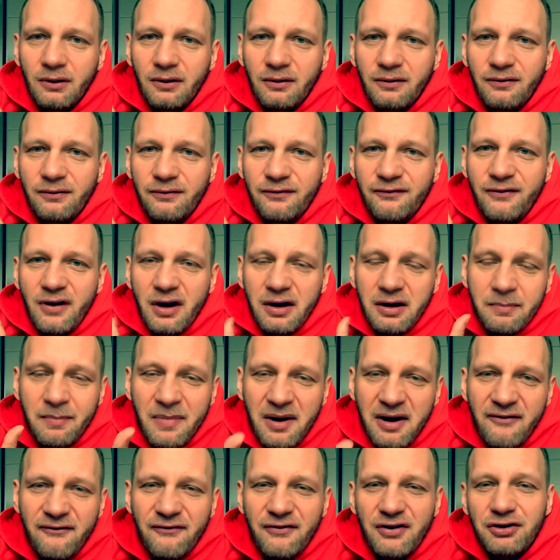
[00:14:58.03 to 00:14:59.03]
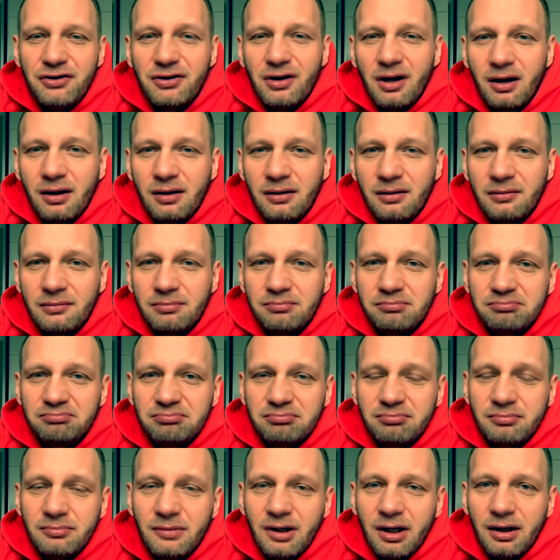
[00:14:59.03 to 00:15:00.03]
very beneficial,
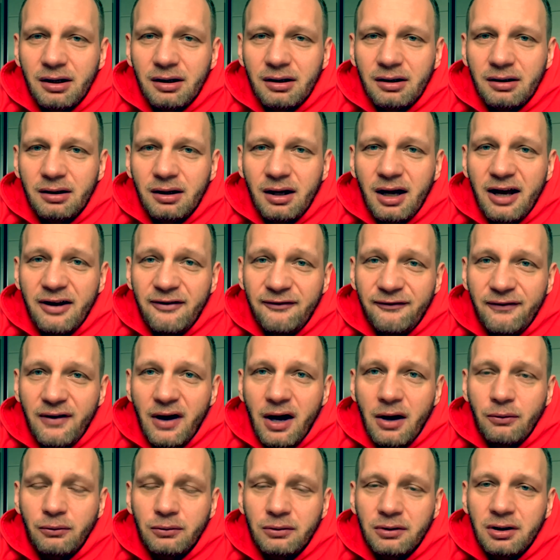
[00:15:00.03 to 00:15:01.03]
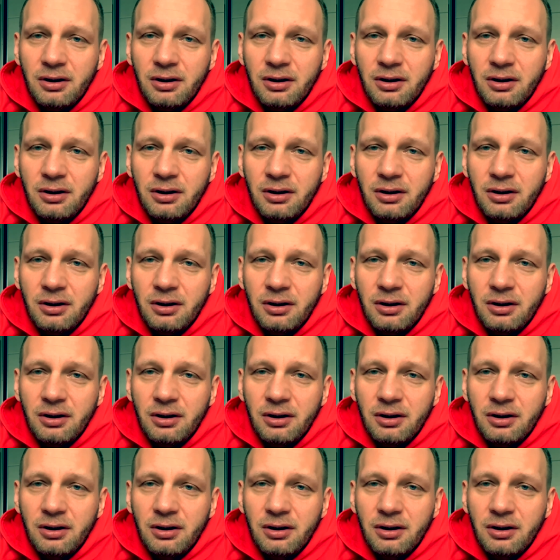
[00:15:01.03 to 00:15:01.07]
I found